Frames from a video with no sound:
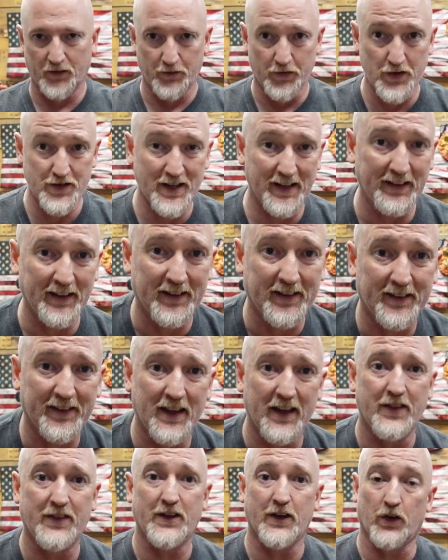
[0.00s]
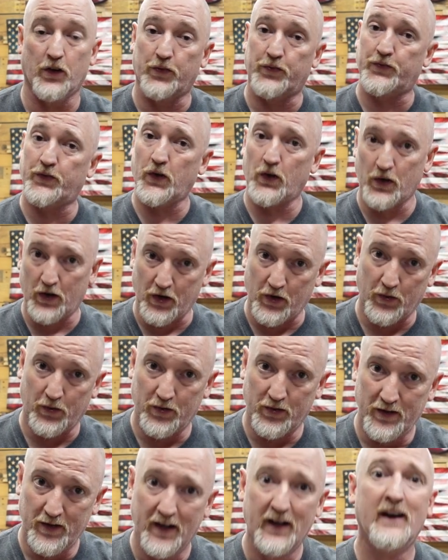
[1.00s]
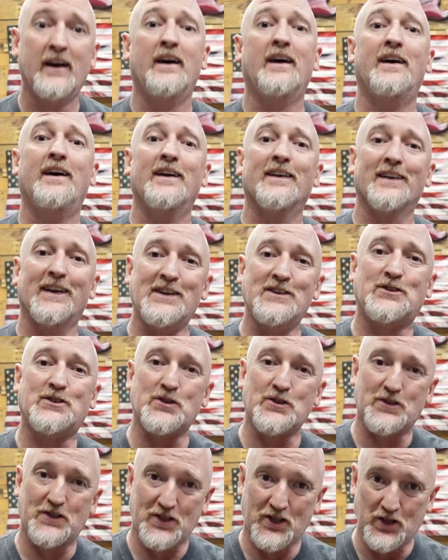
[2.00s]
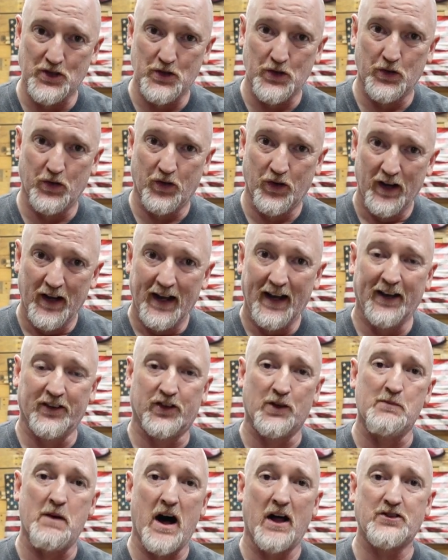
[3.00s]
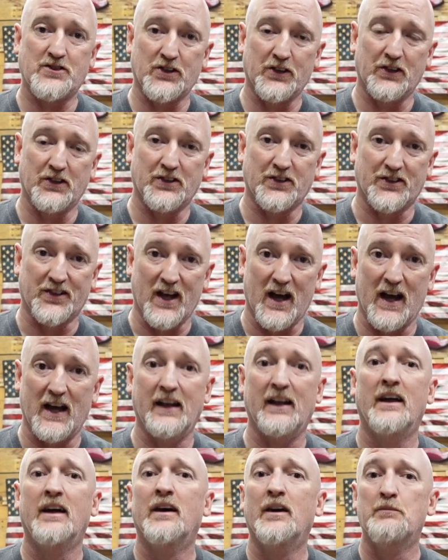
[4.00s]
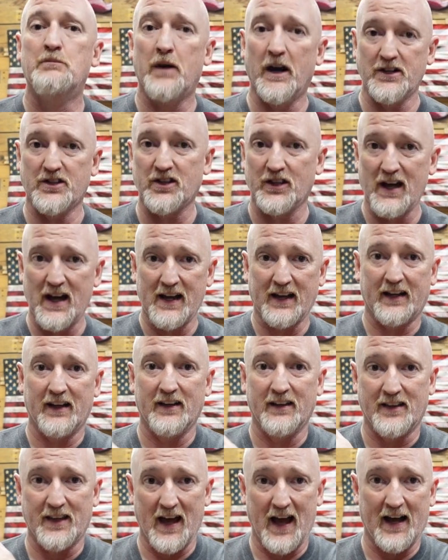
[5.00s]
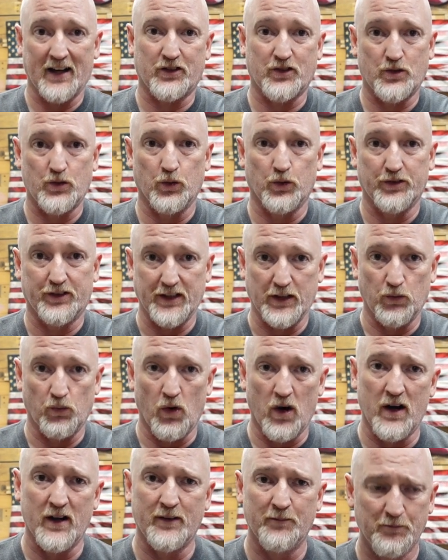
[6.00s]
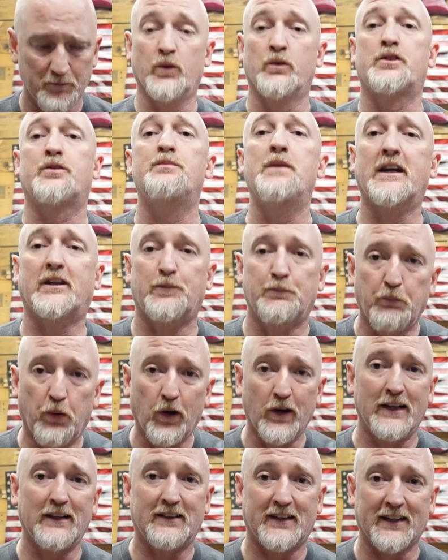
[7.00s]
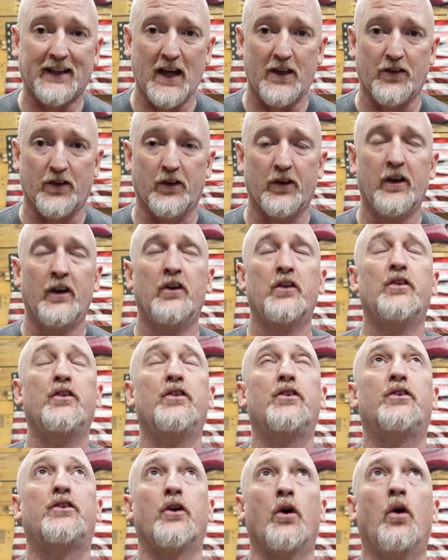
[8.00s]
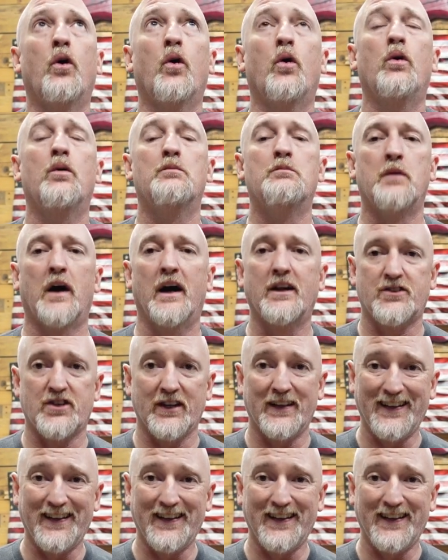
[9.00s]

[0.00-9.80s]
First, I'd like to say the Aufero Laser 2 is a modular design much like the XTool D1, which makes putting together so much